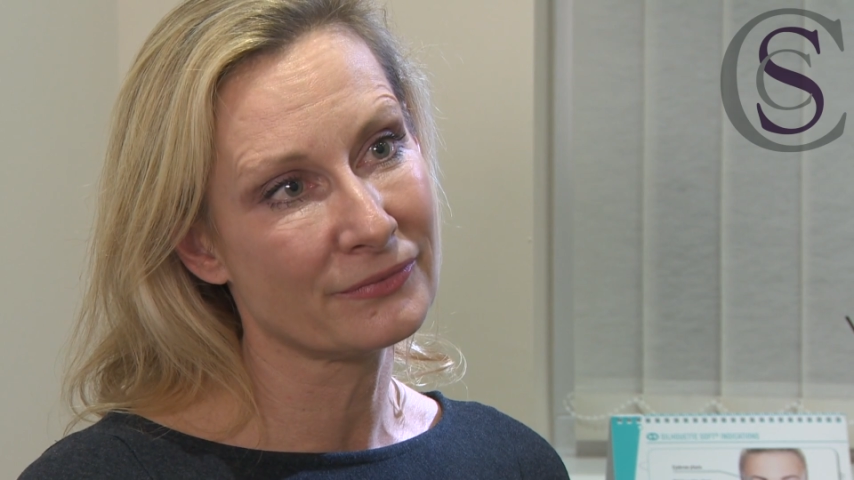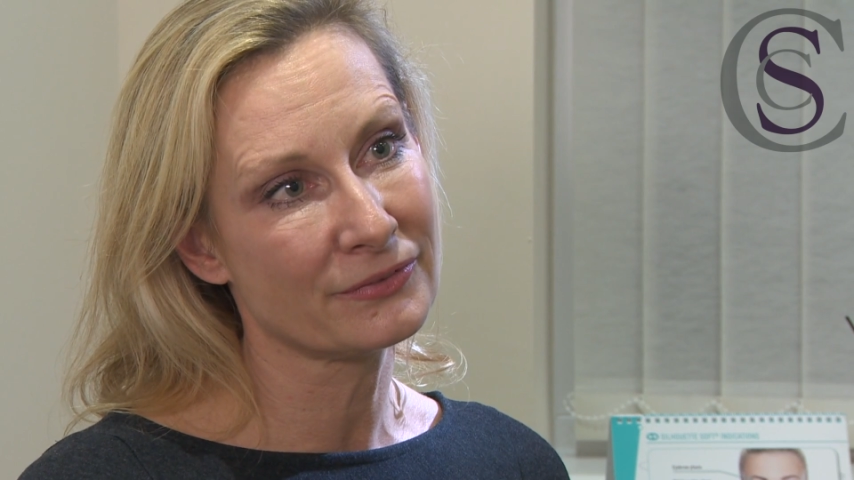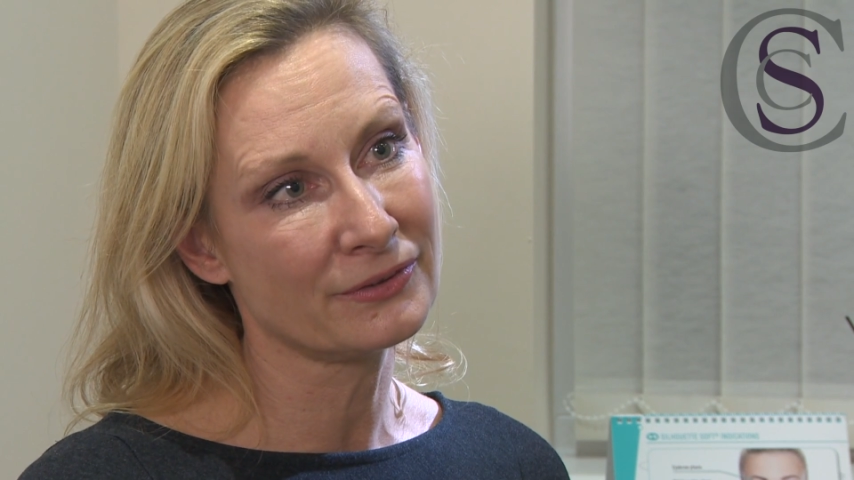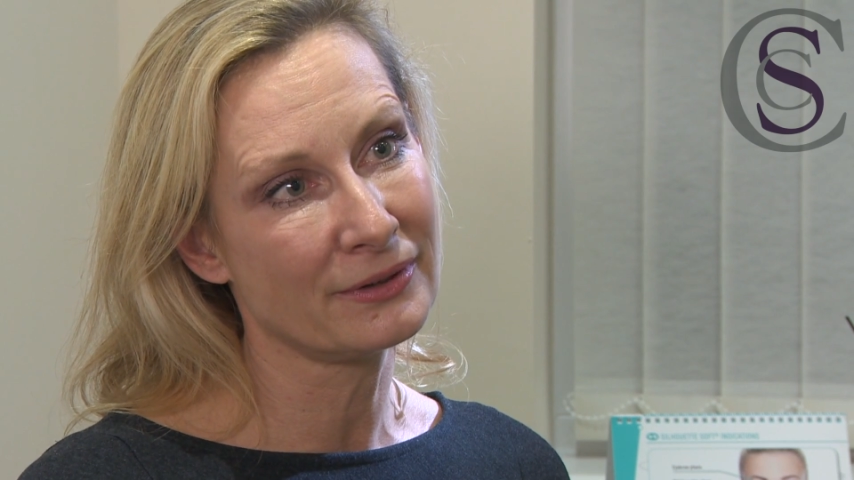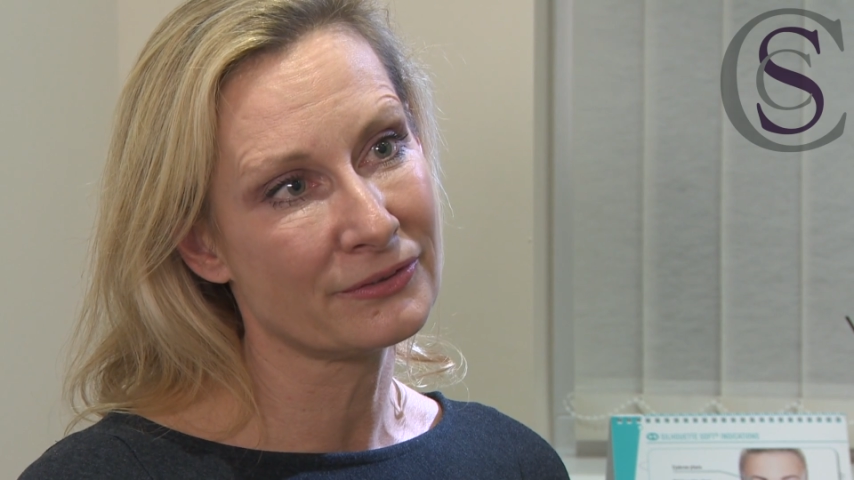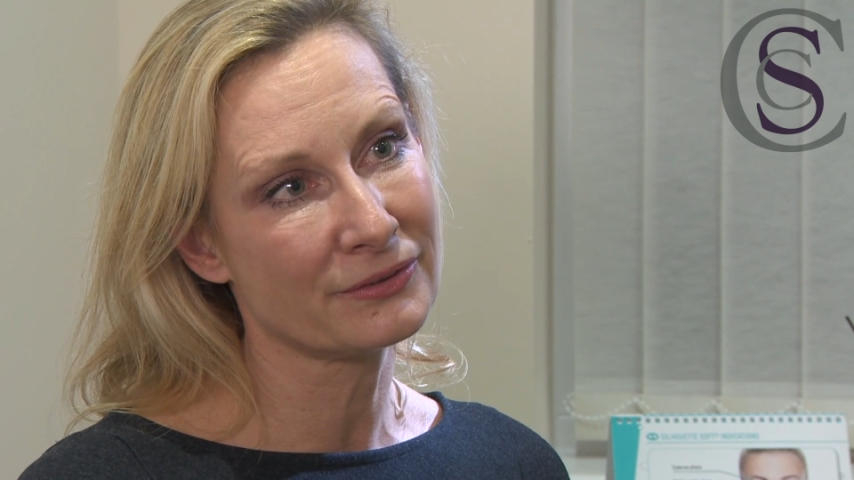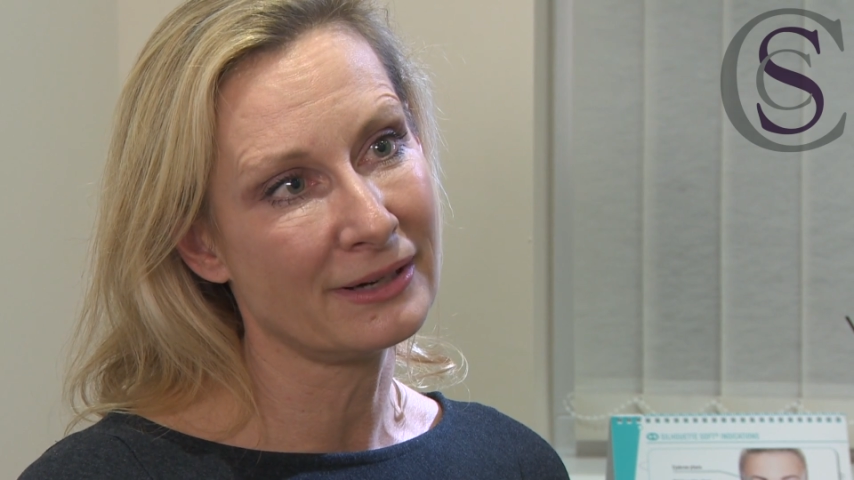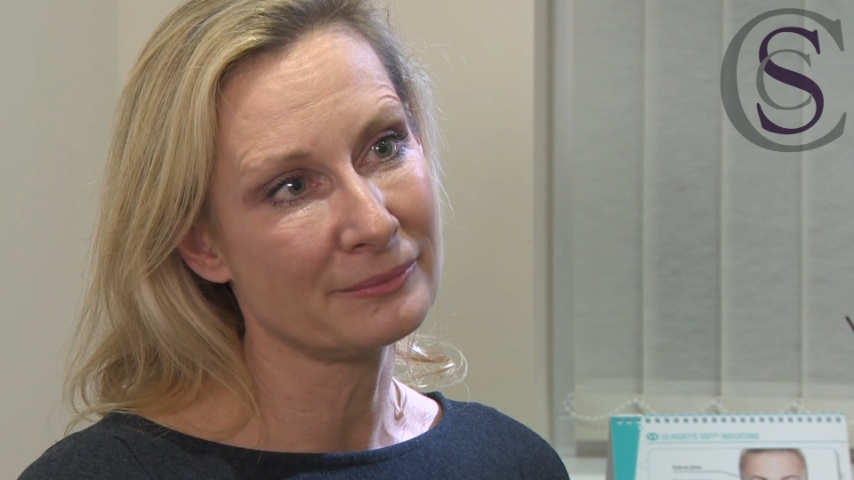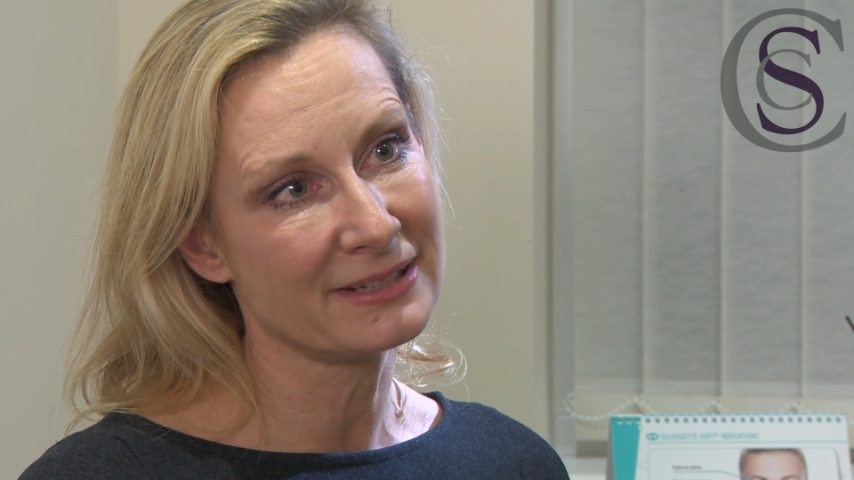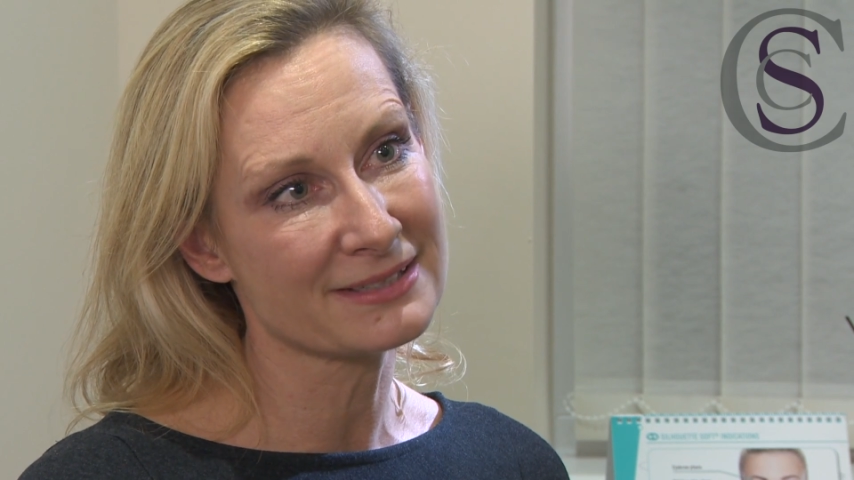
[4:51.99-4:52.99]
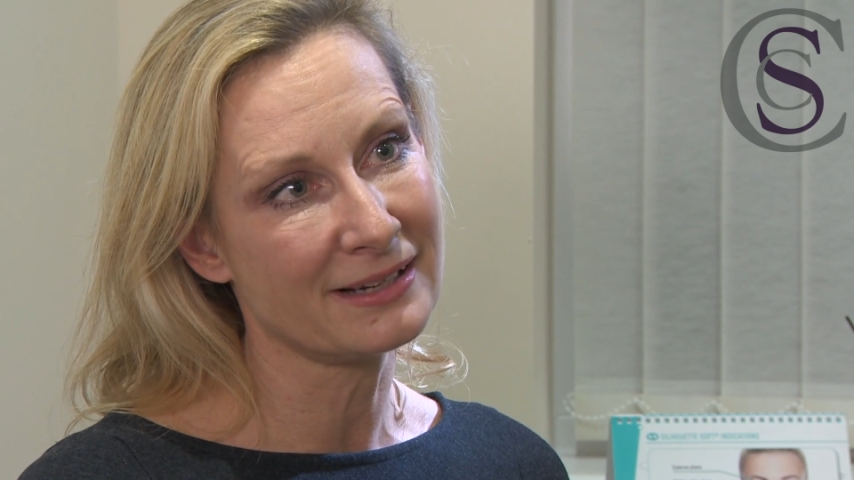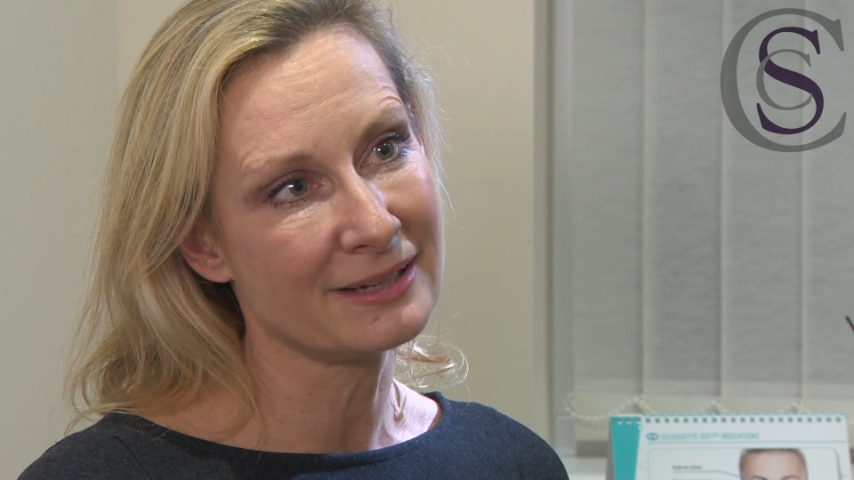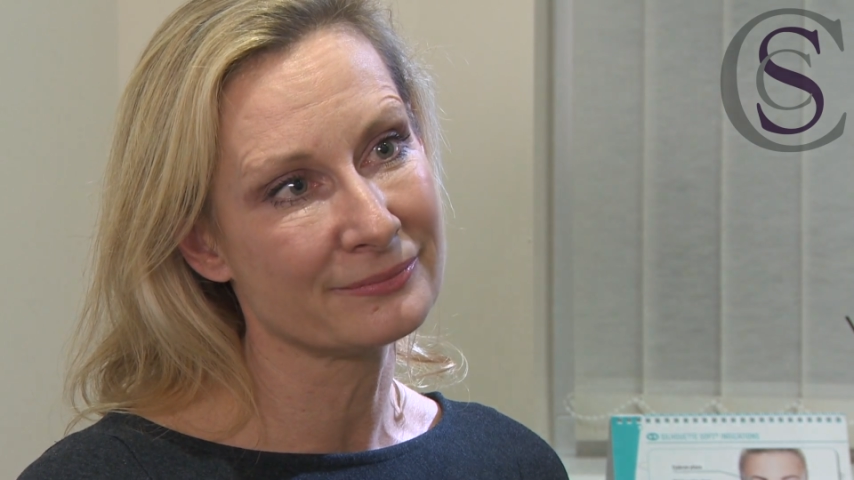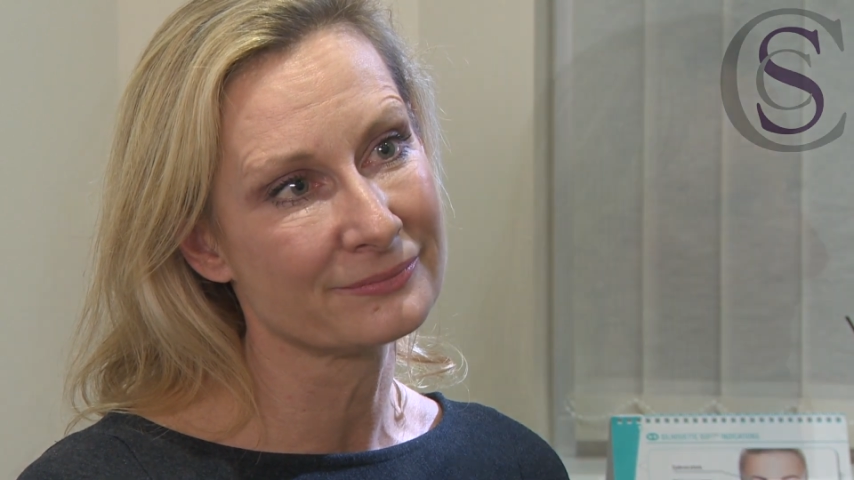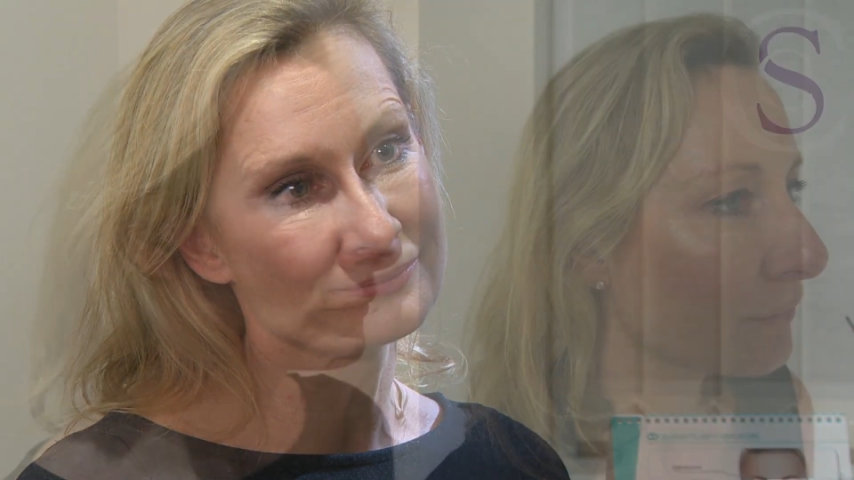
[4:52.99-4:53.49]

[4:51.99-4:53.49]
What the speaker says: throughout my time.